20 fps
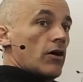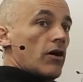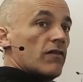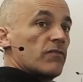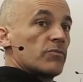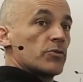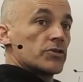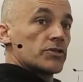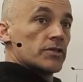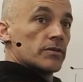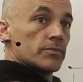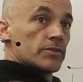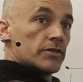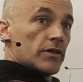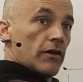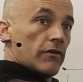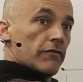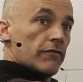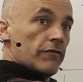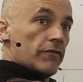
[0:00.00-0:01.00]
I've pushed them
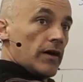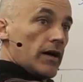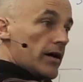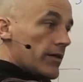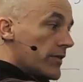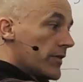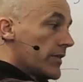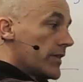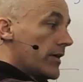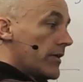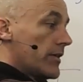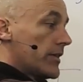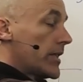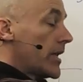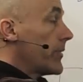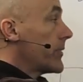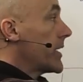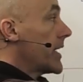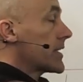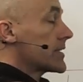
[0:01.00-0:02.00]
so far that
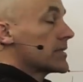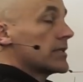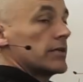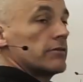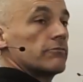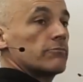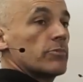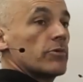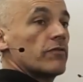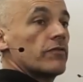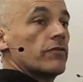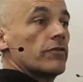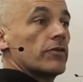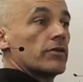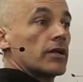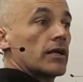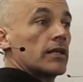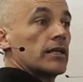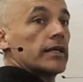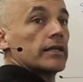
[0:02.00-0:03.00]
they, would actually
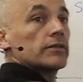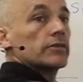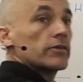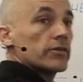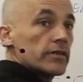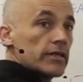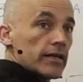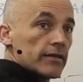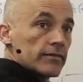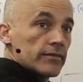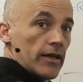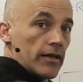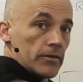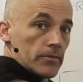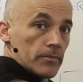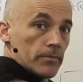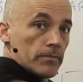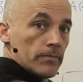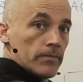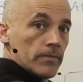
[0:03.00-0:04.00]
prefer to click to the next
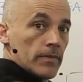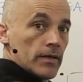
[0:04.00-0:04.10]
atom.